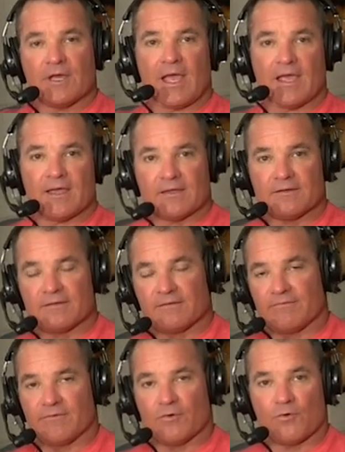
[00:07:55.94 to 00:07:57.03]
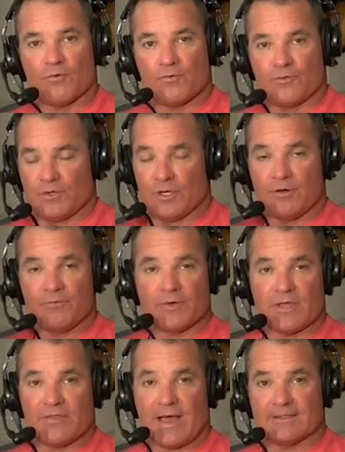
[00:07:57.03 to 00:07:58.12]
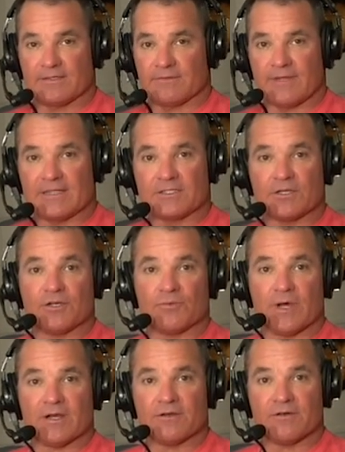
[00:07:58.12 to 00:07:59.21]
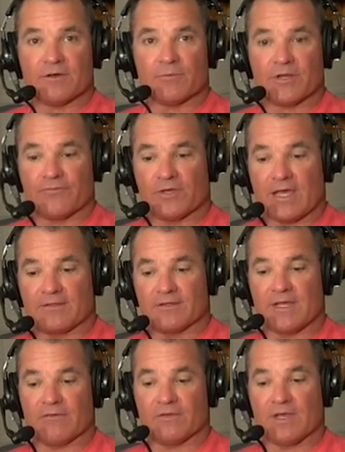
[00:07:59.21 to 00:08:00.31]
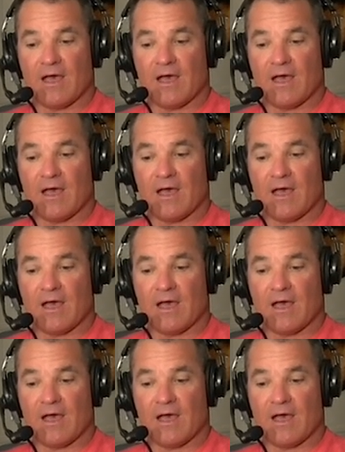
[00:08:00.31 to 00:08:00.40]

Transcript: And you know, that's a good way to do it. But if you got the David